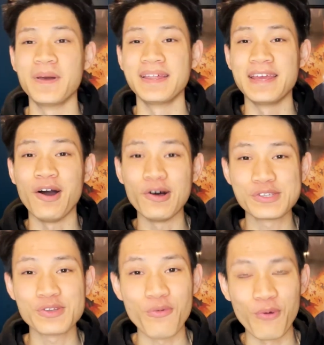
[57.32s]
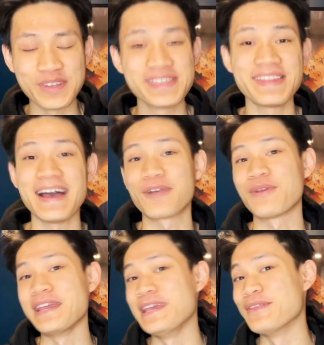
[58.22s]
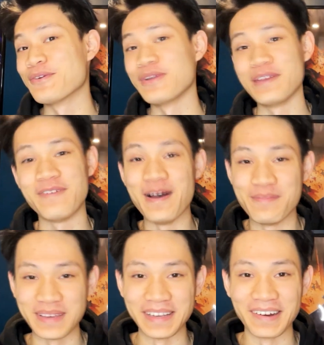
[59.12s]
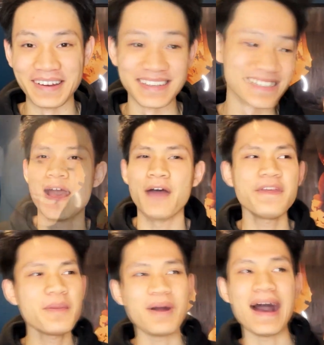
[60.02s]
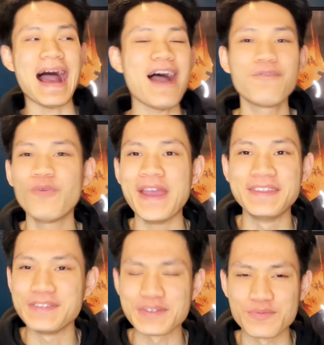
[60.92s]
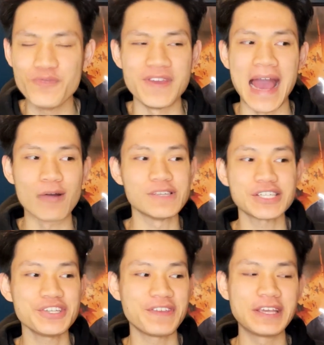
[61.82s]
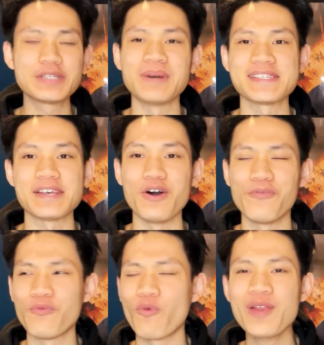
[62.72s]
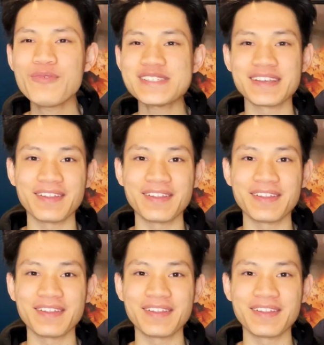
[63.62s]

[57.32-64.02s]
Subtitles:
But it also wasn't that great either, if I'm being honest. I think about halfway into this movie, I was actually thinking to myself, when was the